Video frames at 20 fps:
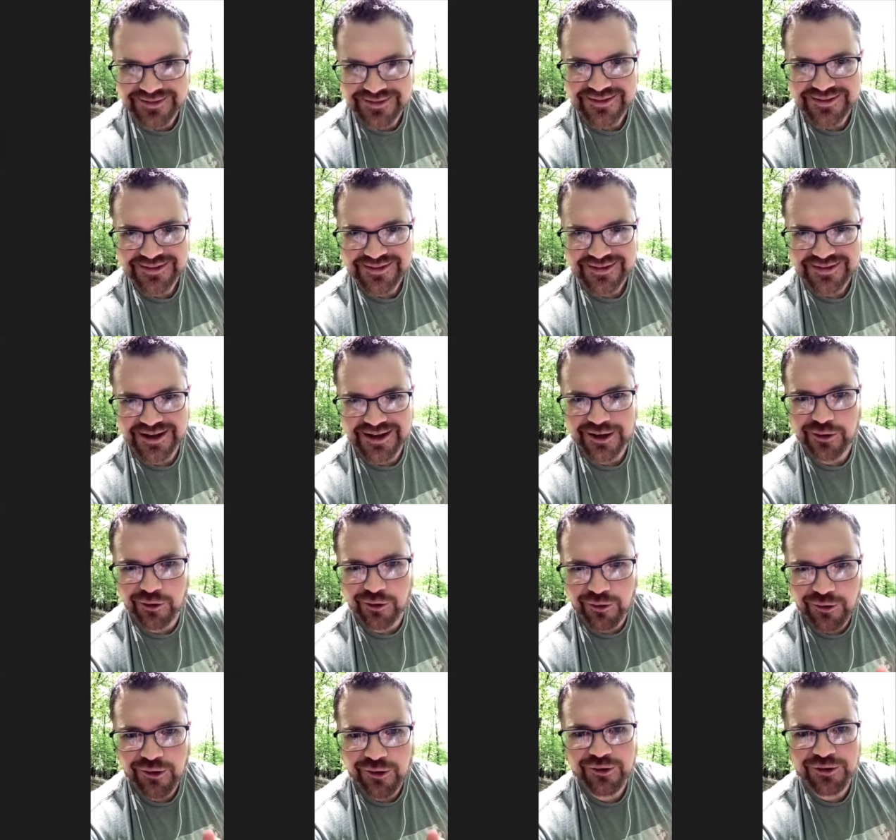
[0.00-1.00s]
Like
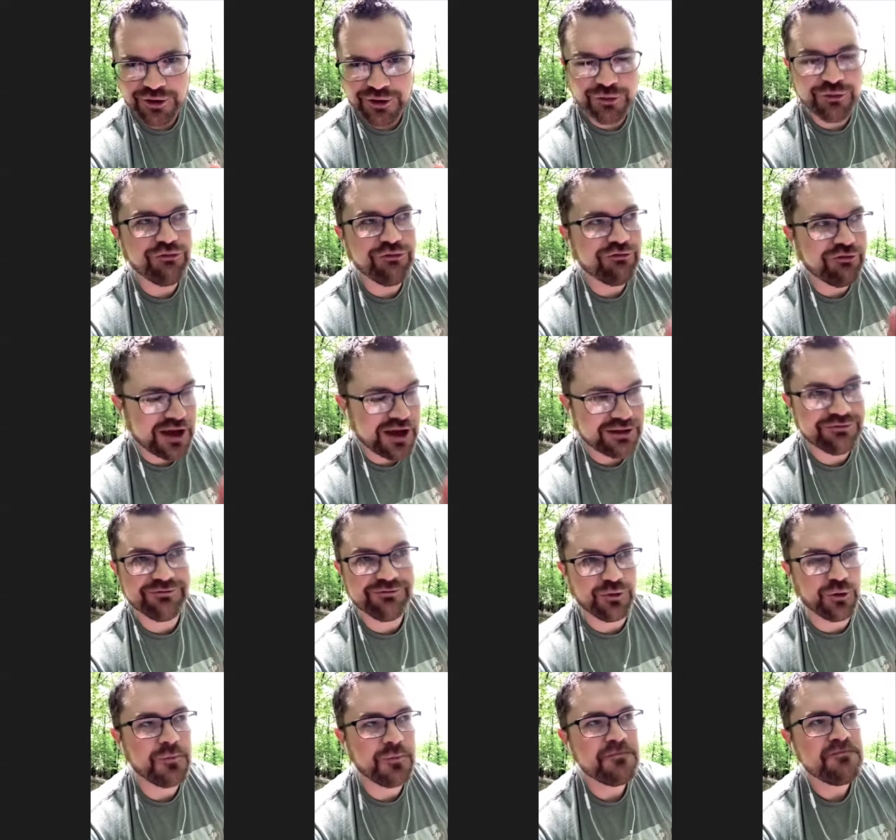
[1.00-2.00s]
are you
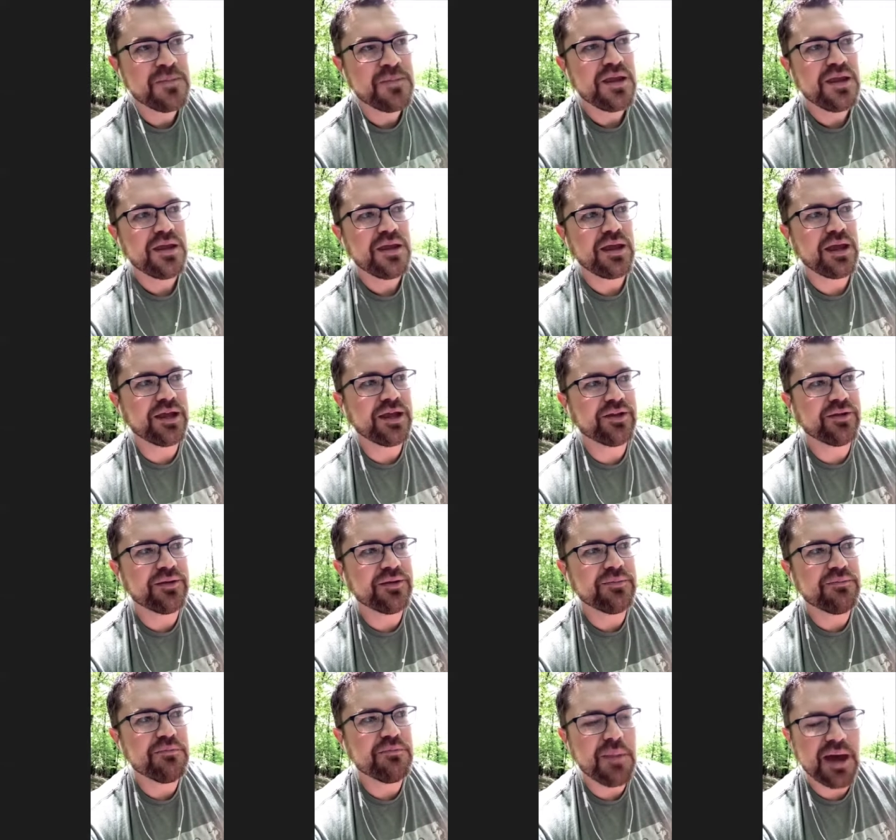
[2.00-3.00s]
faithful in
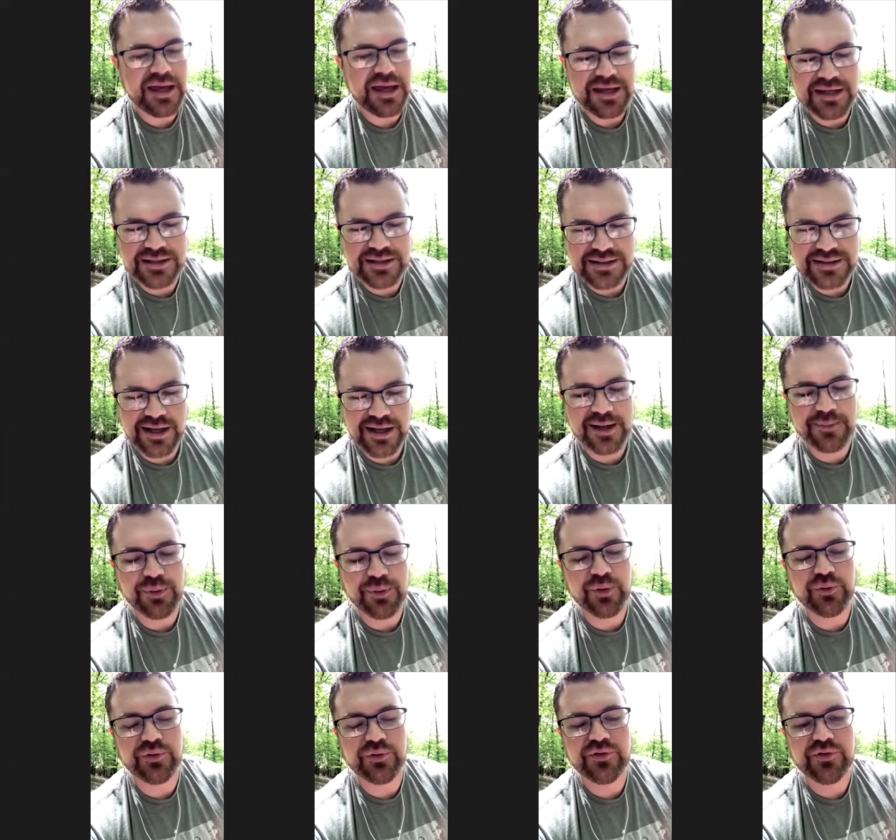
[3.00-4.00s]
making
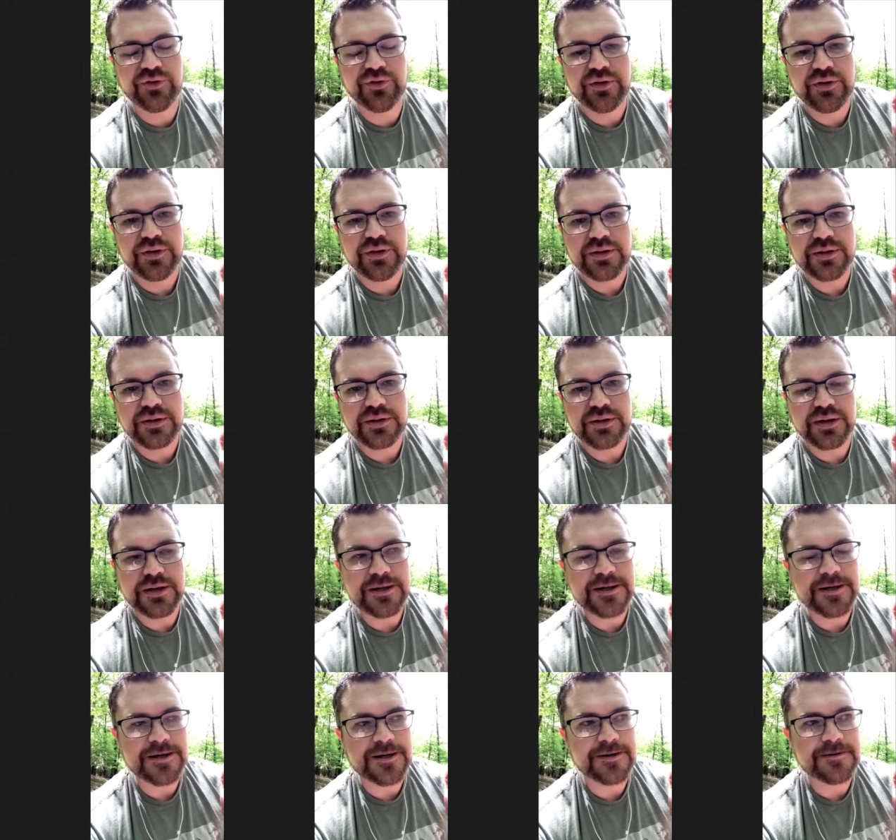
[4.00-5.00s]
disciples?
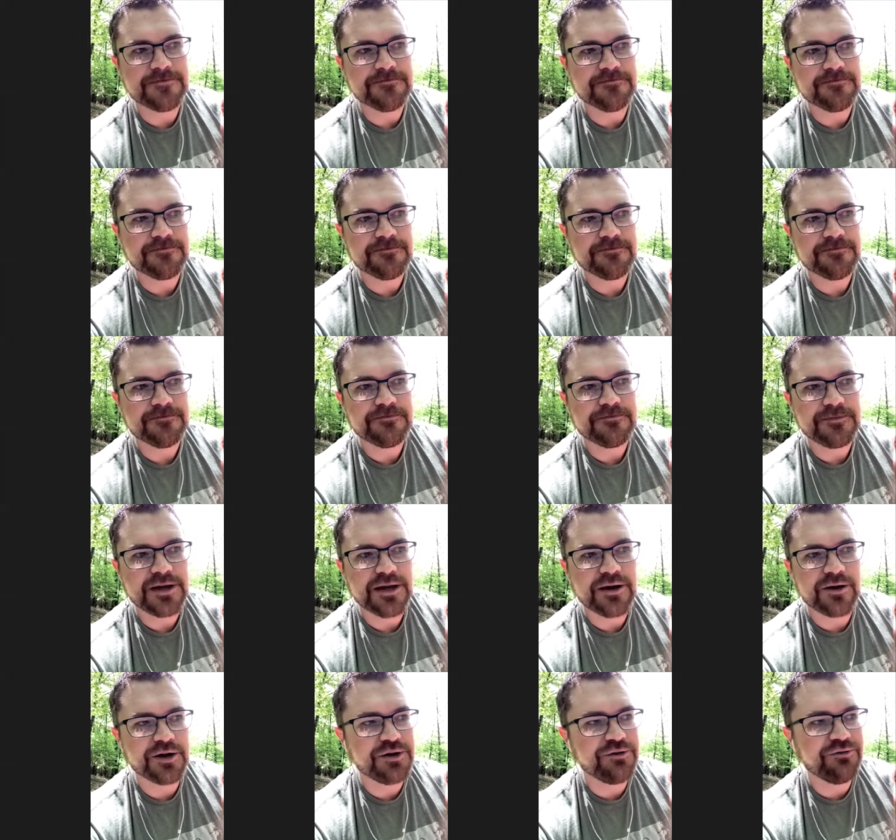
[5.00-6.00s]
Um,
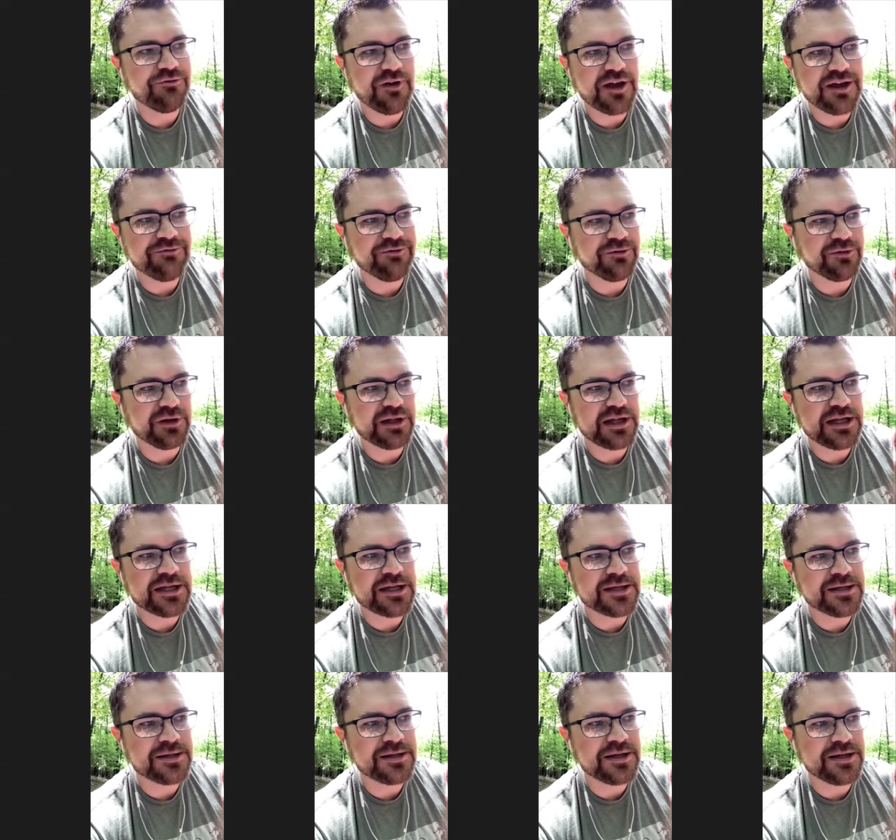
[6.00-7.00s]
are you faithful
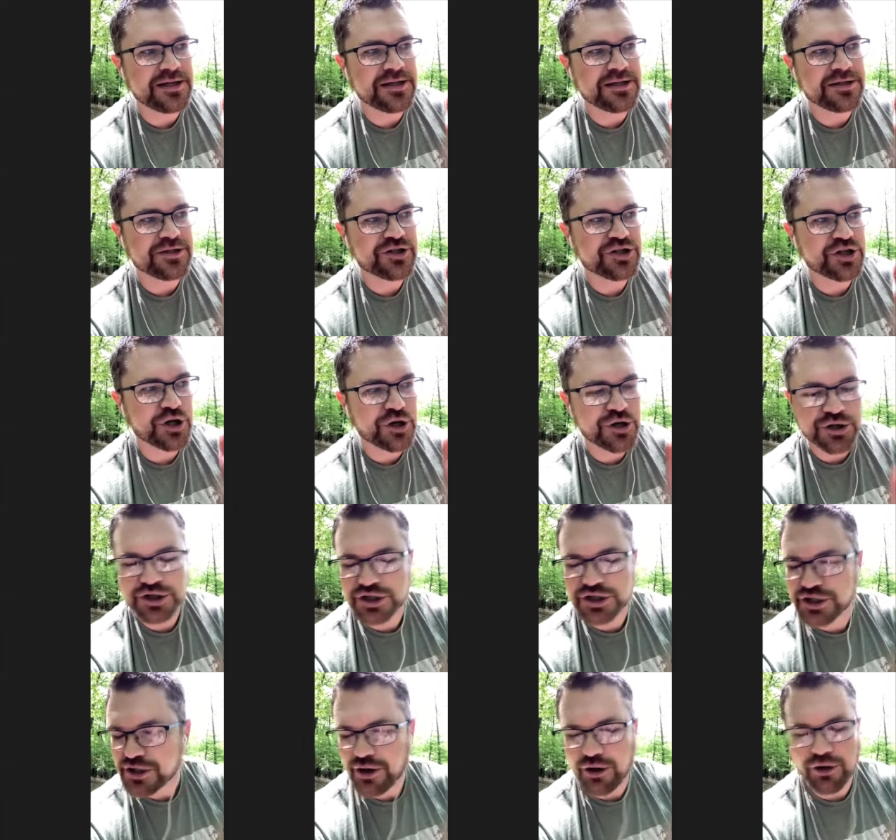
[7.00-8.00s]
in in
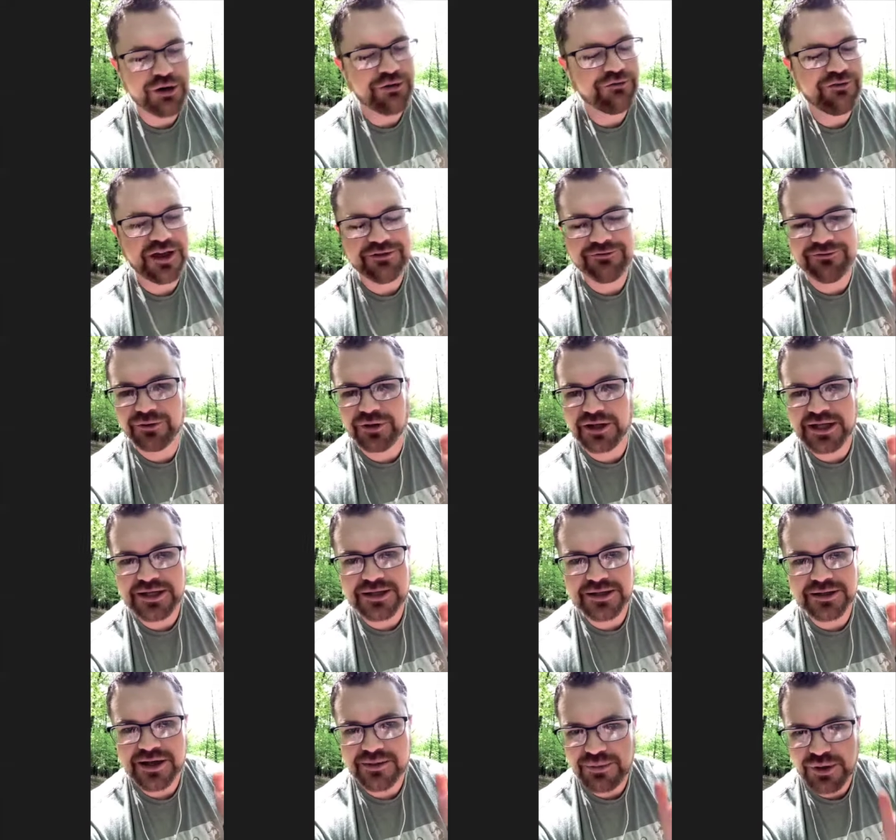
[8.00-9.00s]
church? Are you faithful
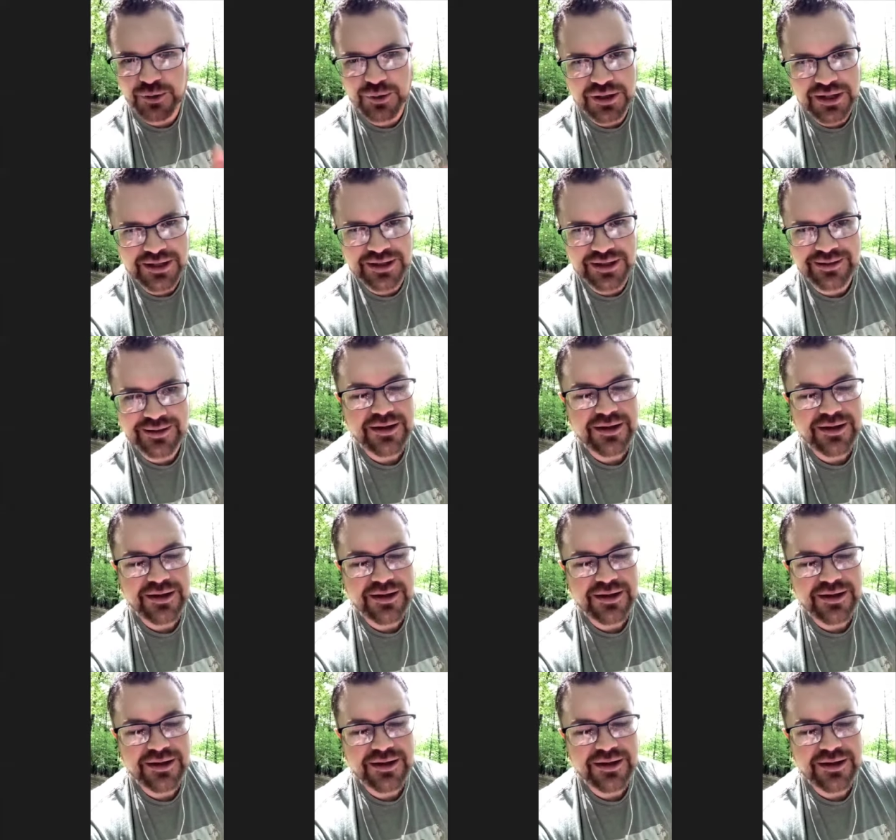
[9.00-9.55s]
in community?